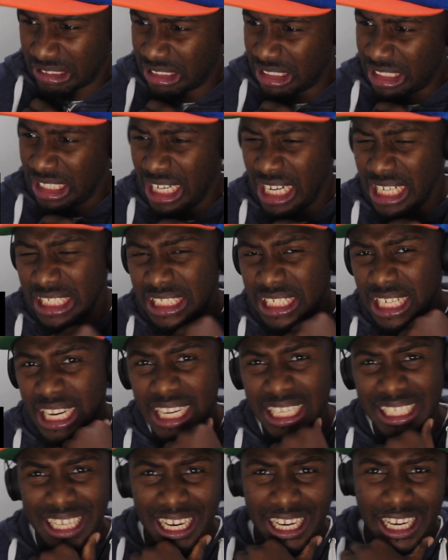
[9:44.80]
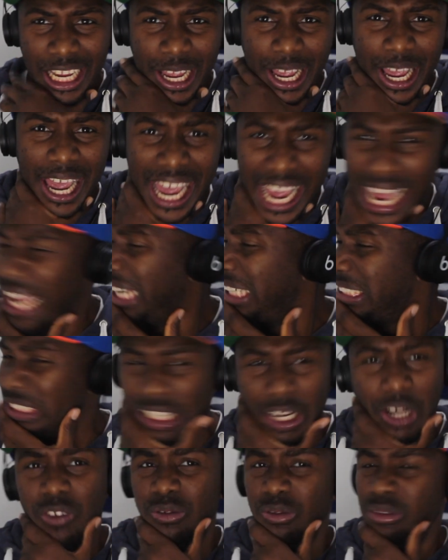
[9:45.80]
CS said he's taking head
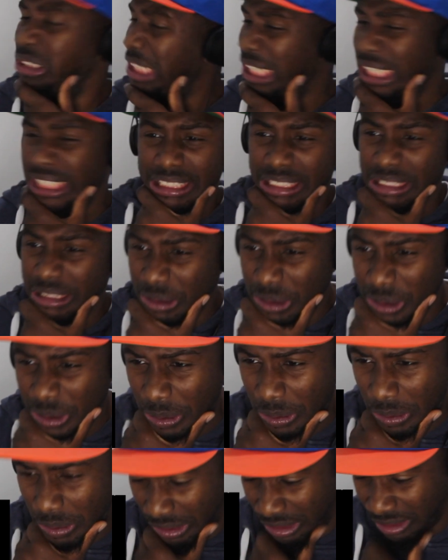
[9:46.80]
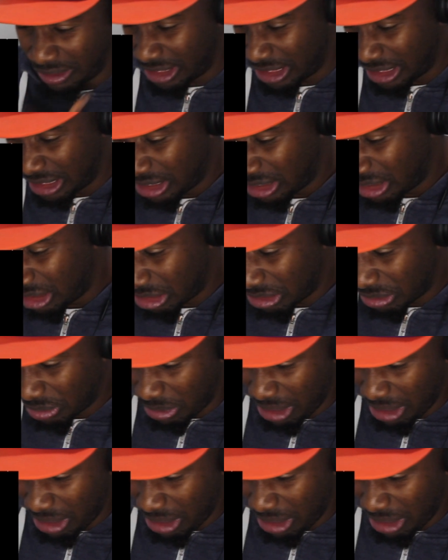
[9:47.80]
off. Nigga, man.